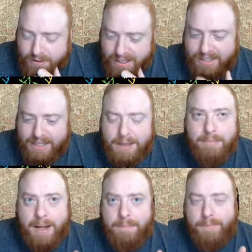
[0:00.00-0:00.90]
it, it
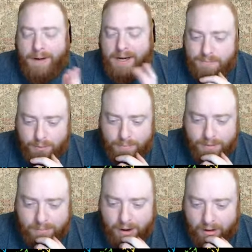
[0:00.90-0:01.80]
might be possible,
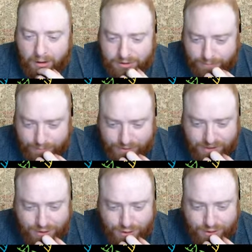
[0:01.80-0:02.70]
but I'm not
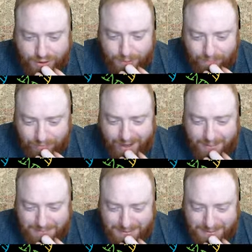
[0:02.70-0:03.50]
100% sure. And I'm